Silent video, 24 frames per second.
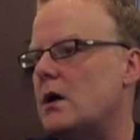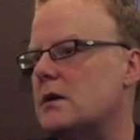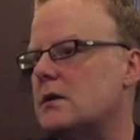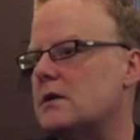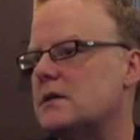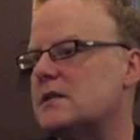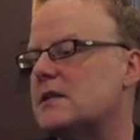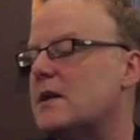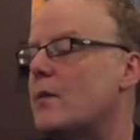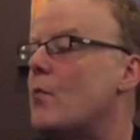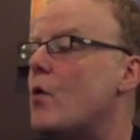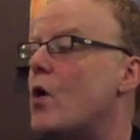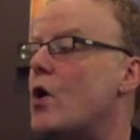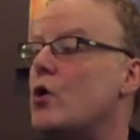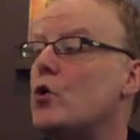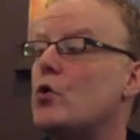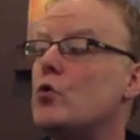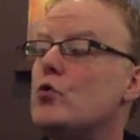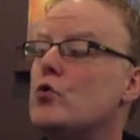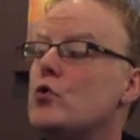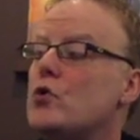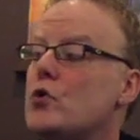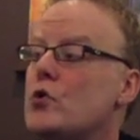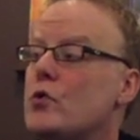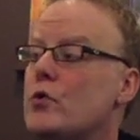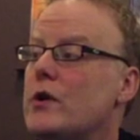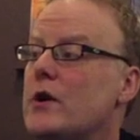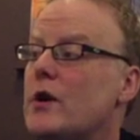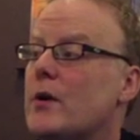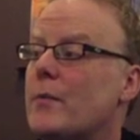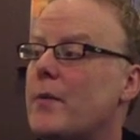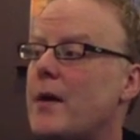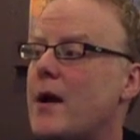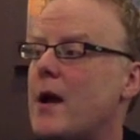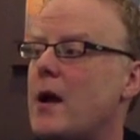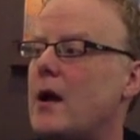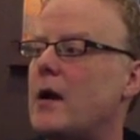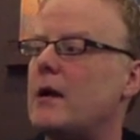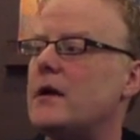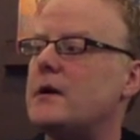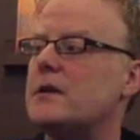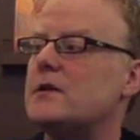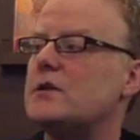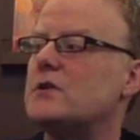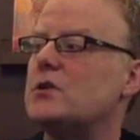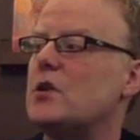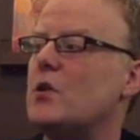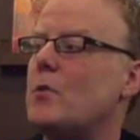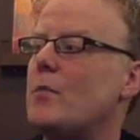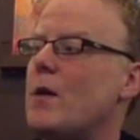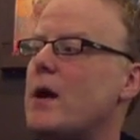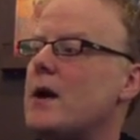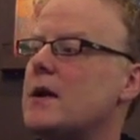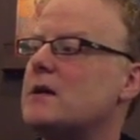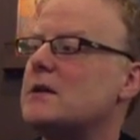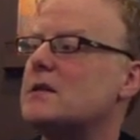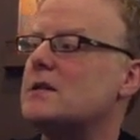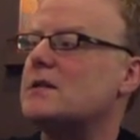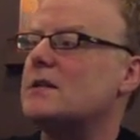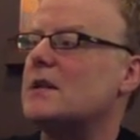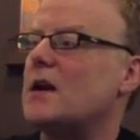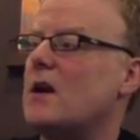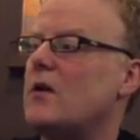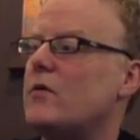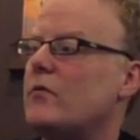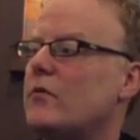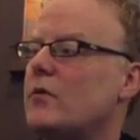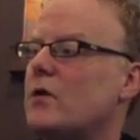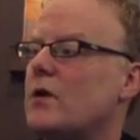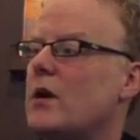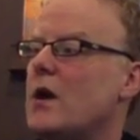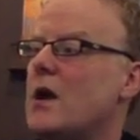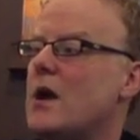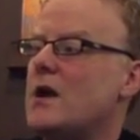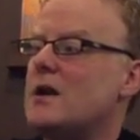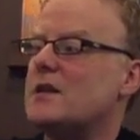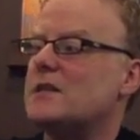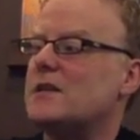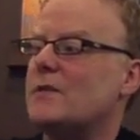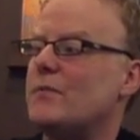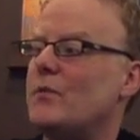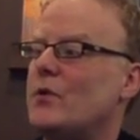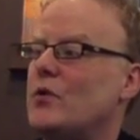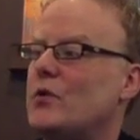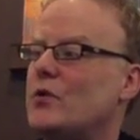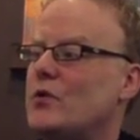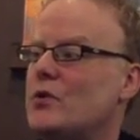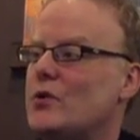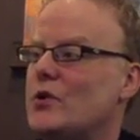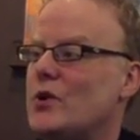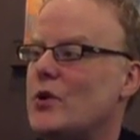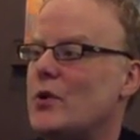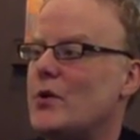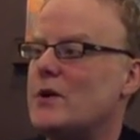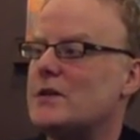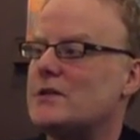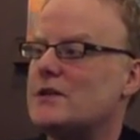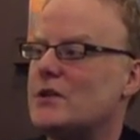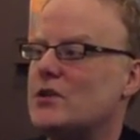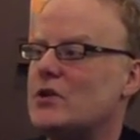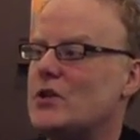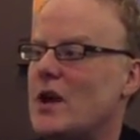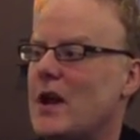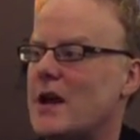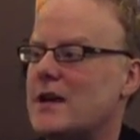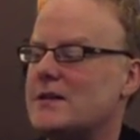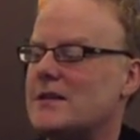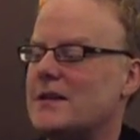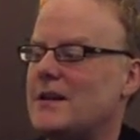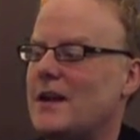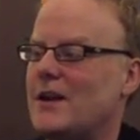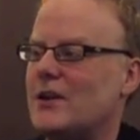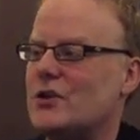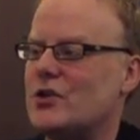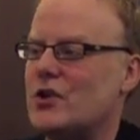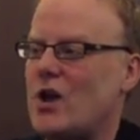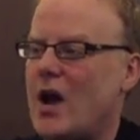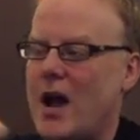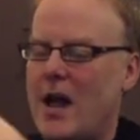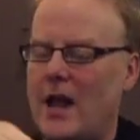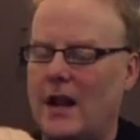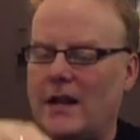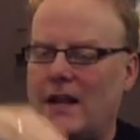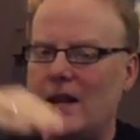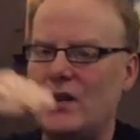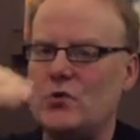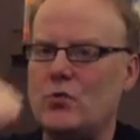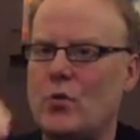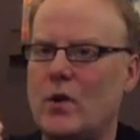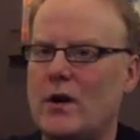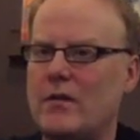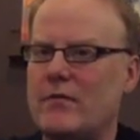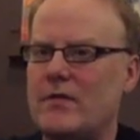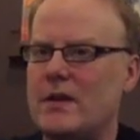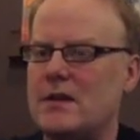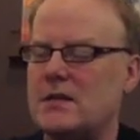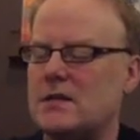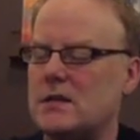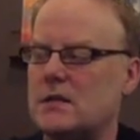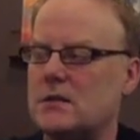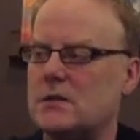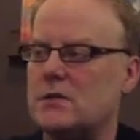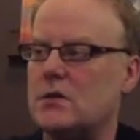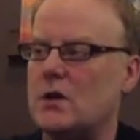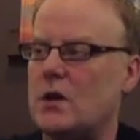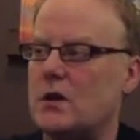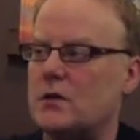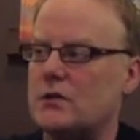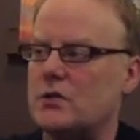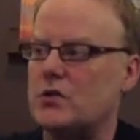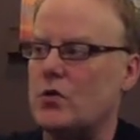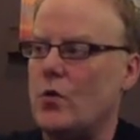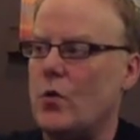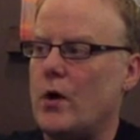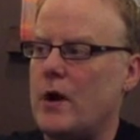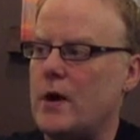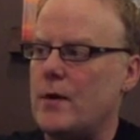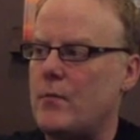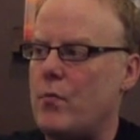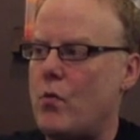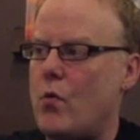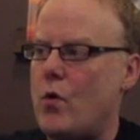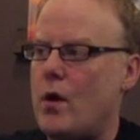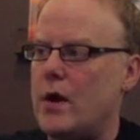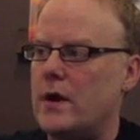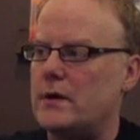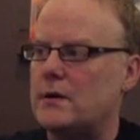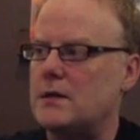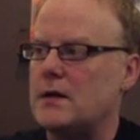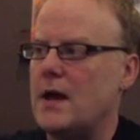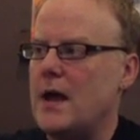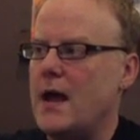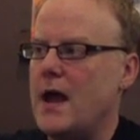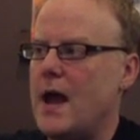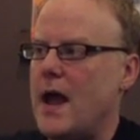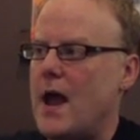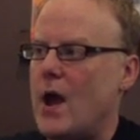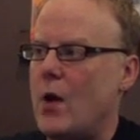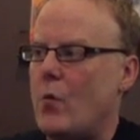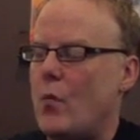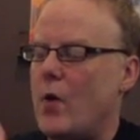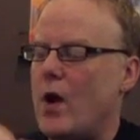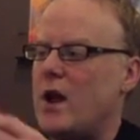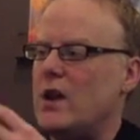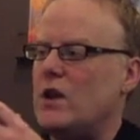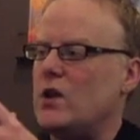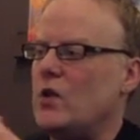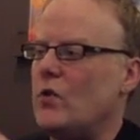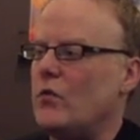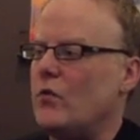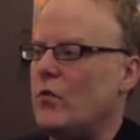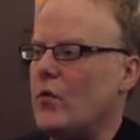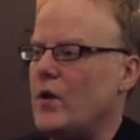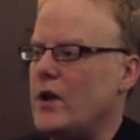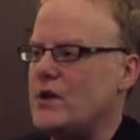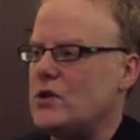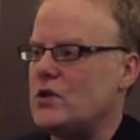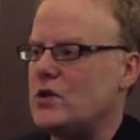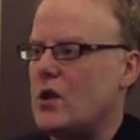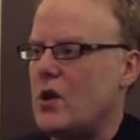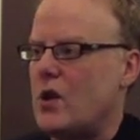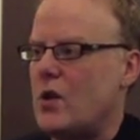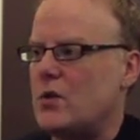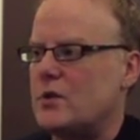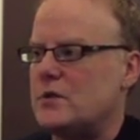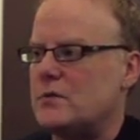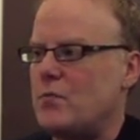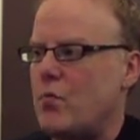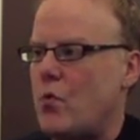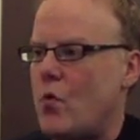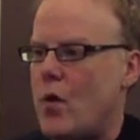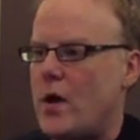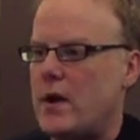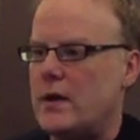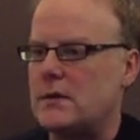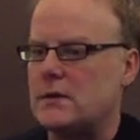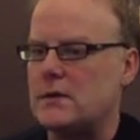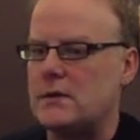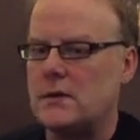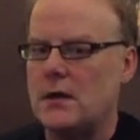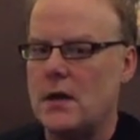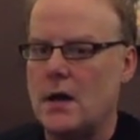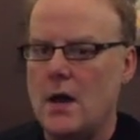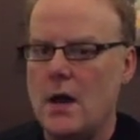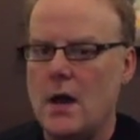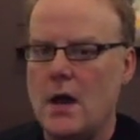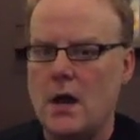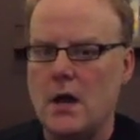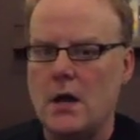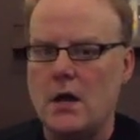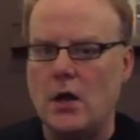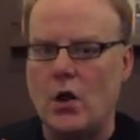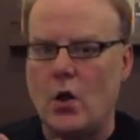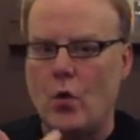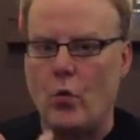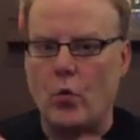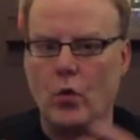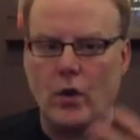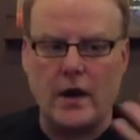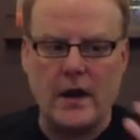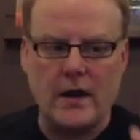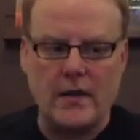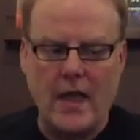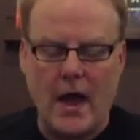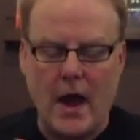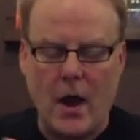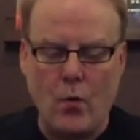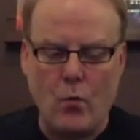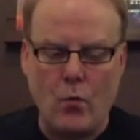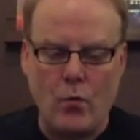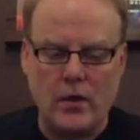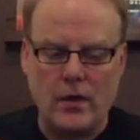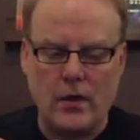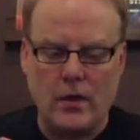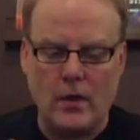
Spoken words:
someone who knew your parents, you might discover someone who knew you as a young child. Each one of these is a story point, and when you've reached those points, working that